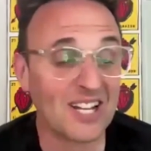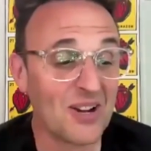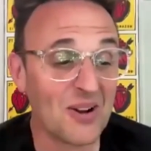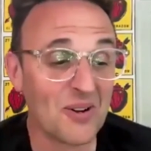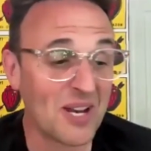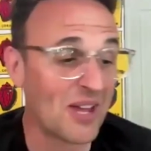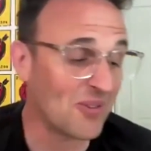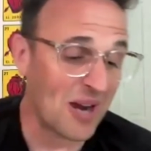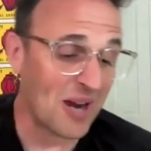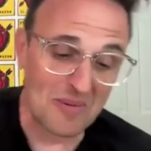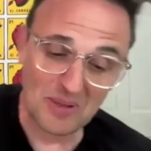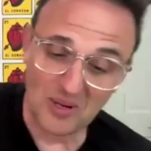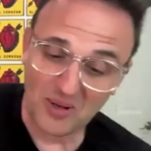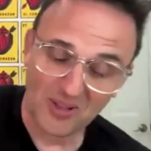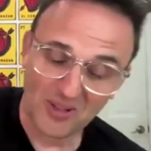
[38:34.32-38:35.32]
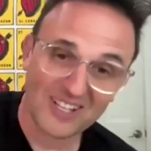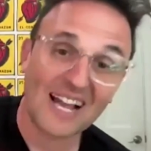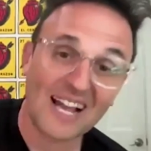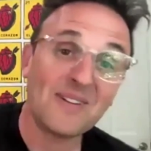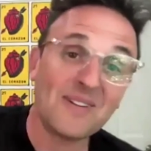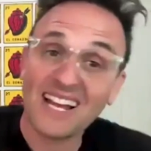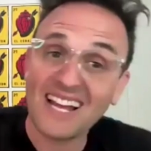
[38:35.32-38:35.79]
I could go down the rabbit hole.
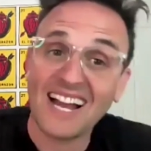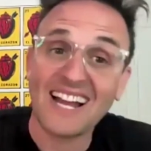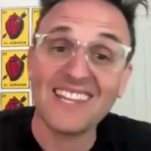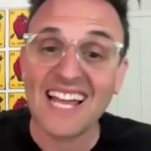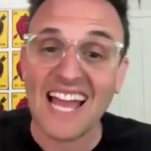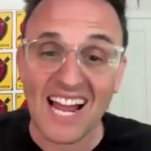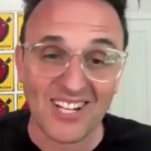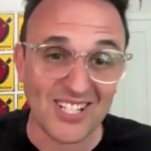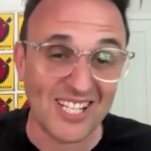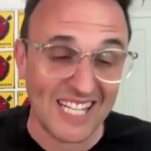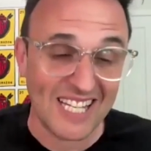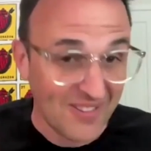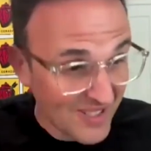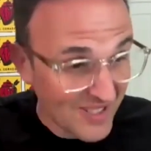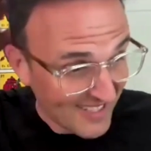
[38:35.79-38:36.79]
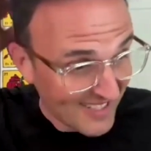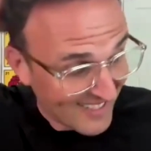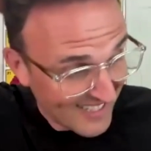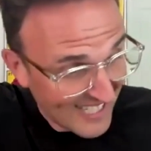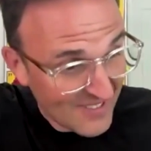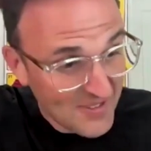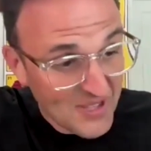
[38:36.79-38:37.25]
I mean, I, I think actually
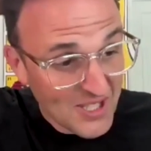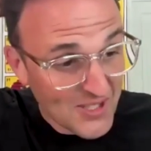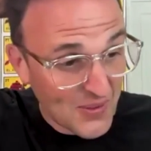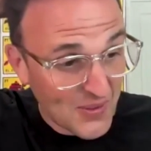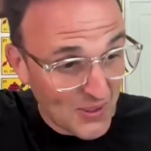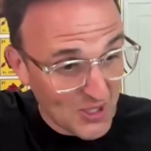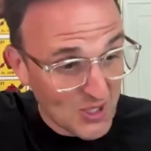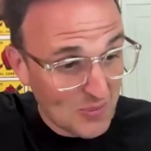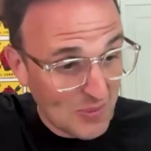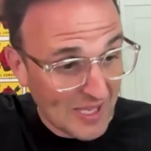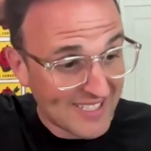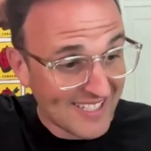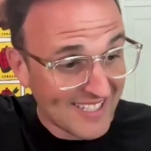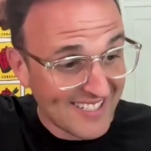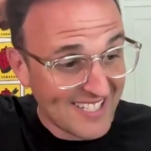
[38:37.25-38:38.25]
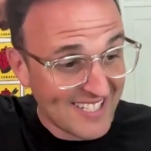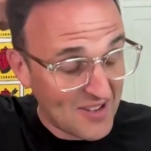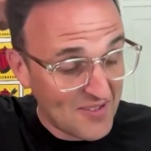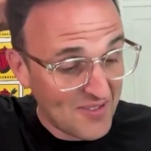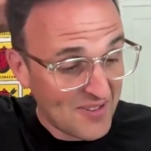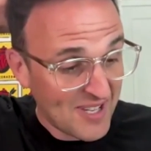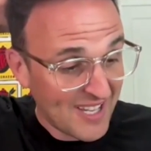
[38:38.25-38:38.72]
even even this Futurespaces
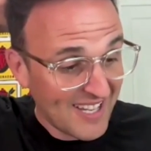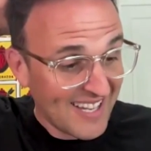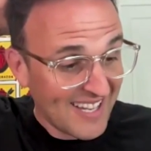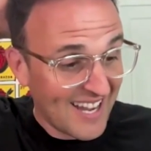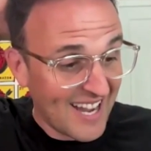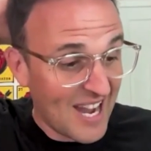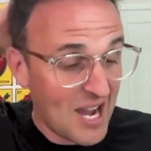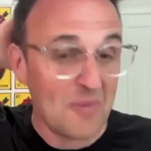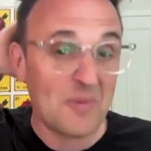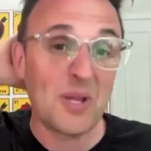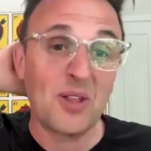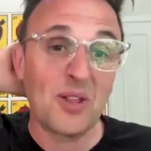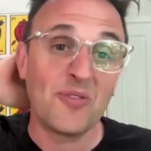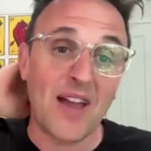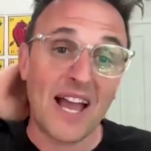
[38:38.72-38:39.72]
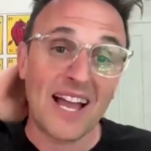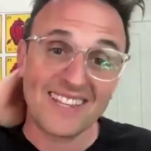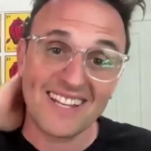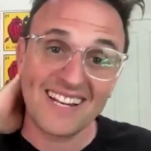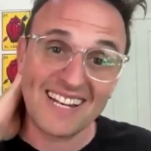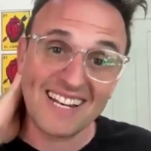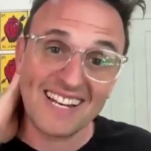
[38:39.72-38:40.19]
stuff um, you know, the
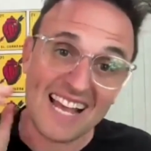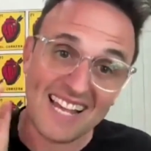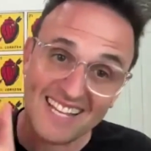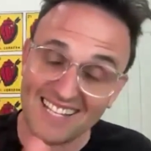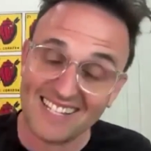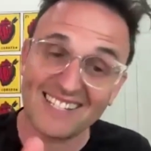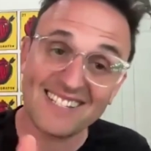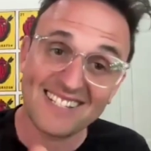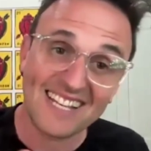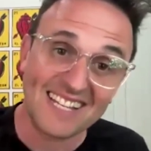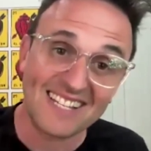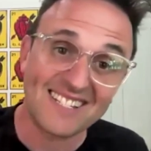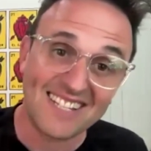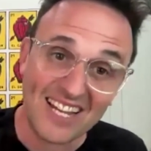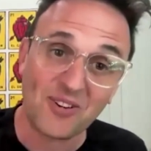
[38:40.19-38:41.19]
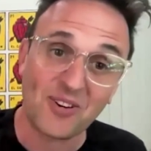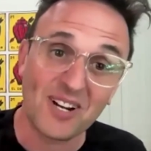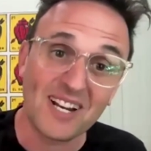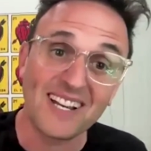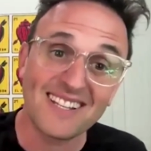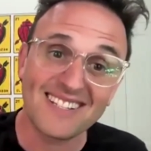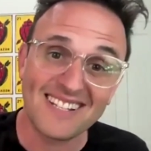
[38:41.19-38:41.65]
fact that it ha- is is
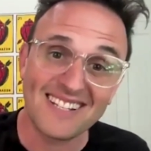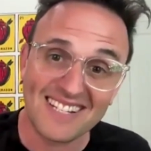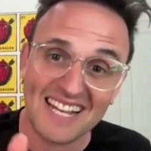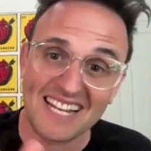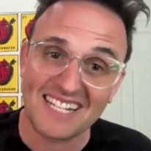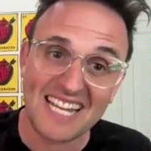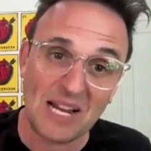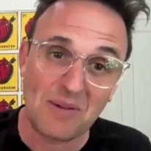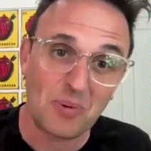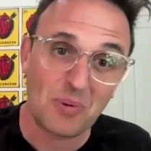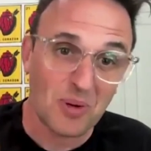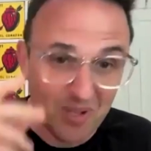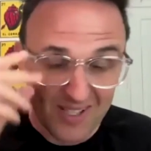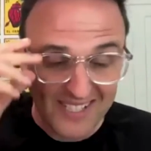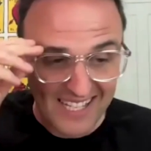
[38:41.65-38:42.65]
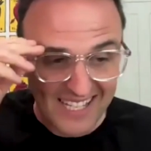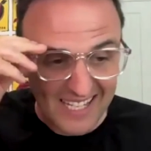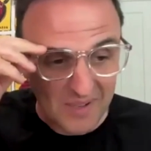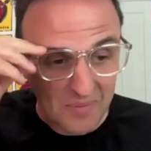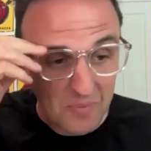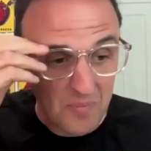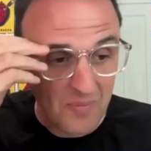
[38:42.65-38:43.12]
synchronous and, and temporal is right.
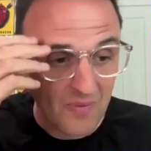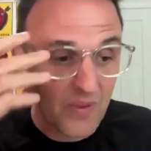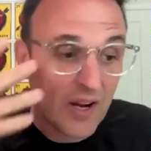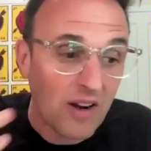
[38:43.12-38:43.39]
like yeah.